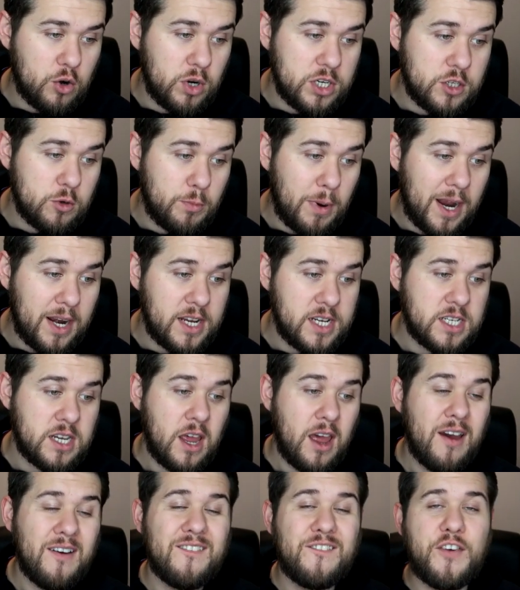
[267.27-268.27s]
Crystal Palace,
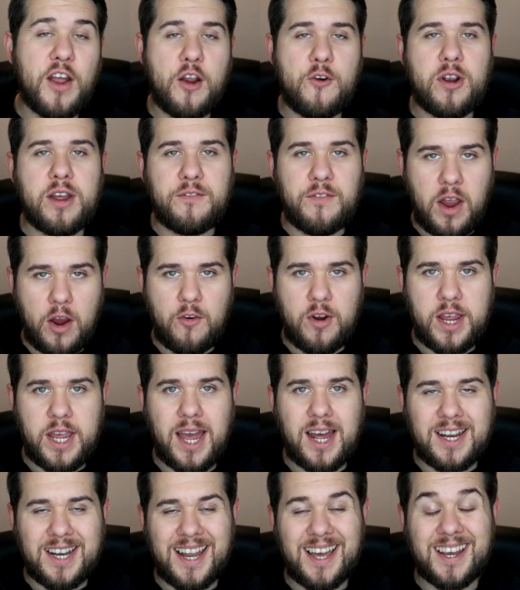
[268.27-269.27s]
very,
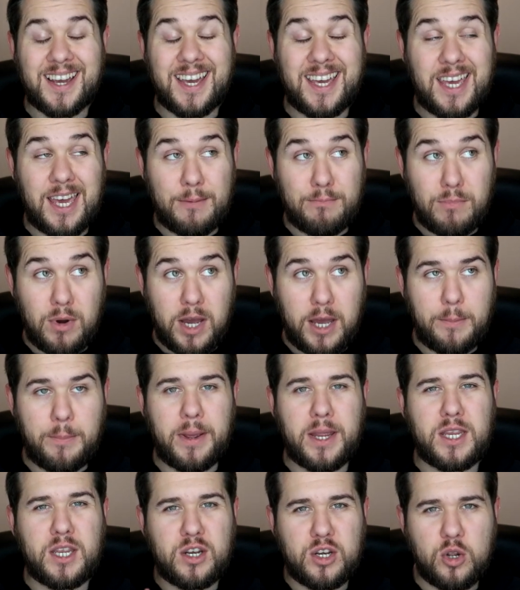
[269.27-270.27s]
very unlucky, in my
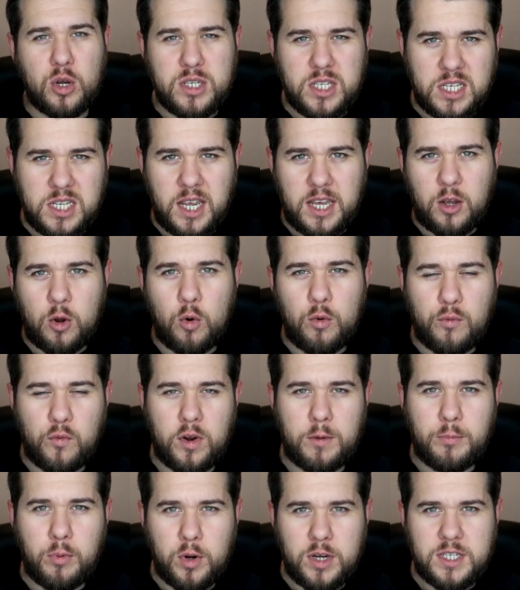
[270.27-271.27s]
opinion, not to take all
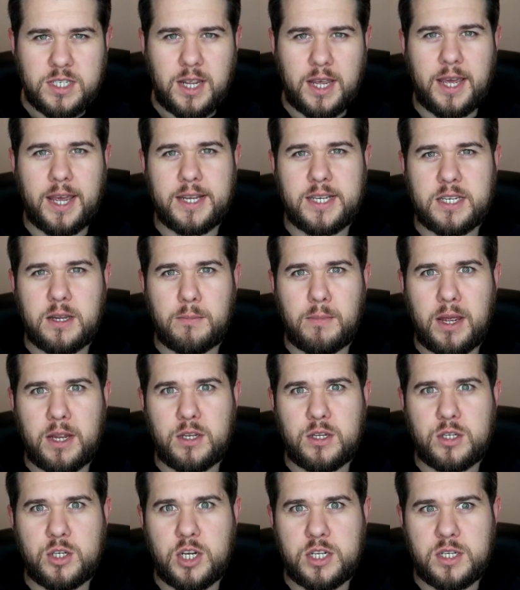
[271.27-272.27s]
3 points against
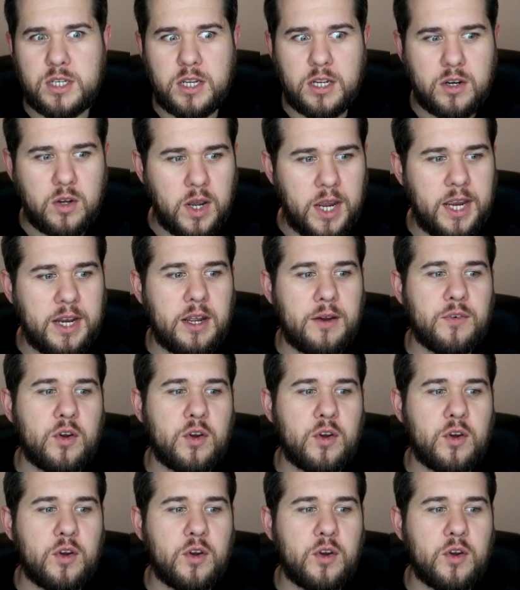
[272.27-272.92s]
Manchester United.